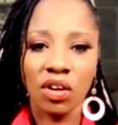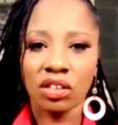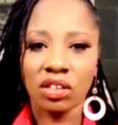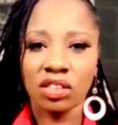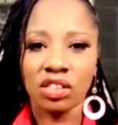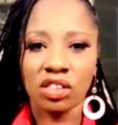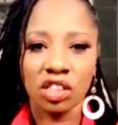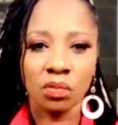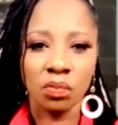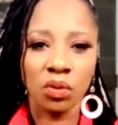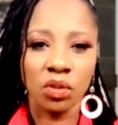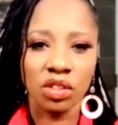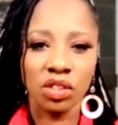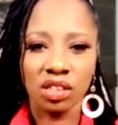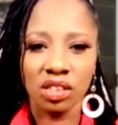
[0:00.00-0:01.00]
all these
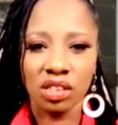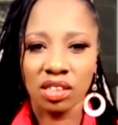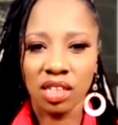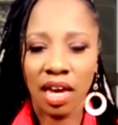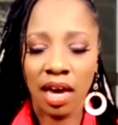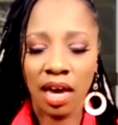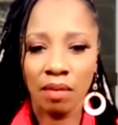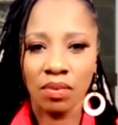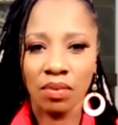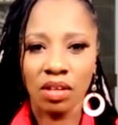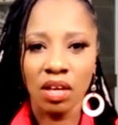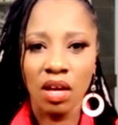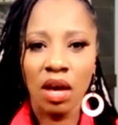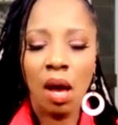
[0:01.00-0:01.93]
experiences happen,